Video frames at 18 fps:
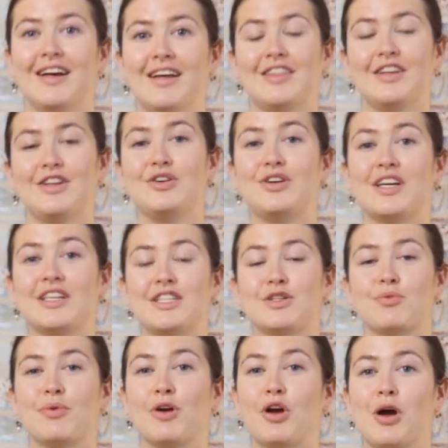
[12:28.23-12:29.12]
And then you
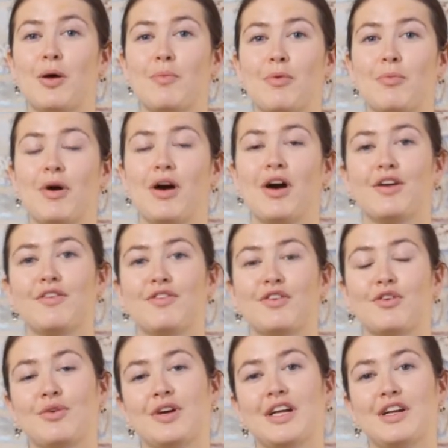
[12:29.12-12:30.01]
get to become a part
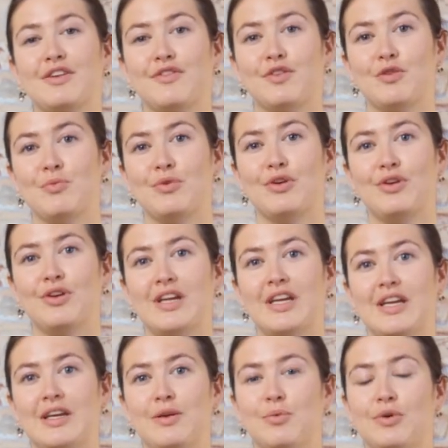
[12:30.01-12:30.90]
of a creative
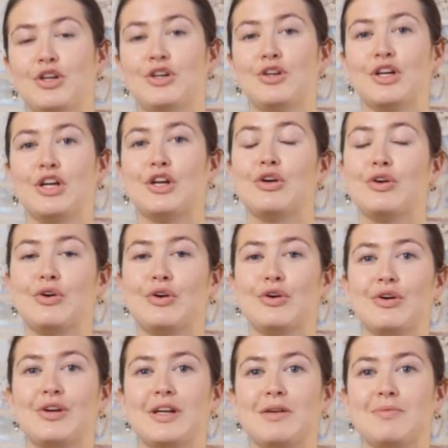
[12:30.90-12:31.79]
community where you can
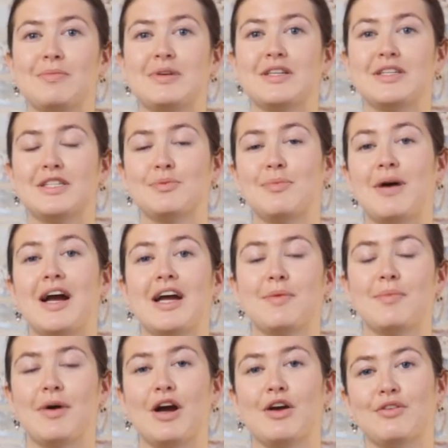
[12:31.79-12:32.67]
learn and be
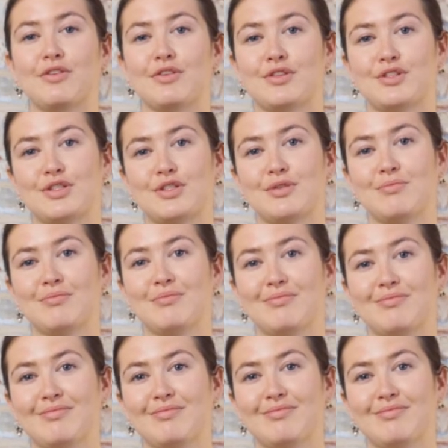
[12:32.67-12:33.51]
inspired by others.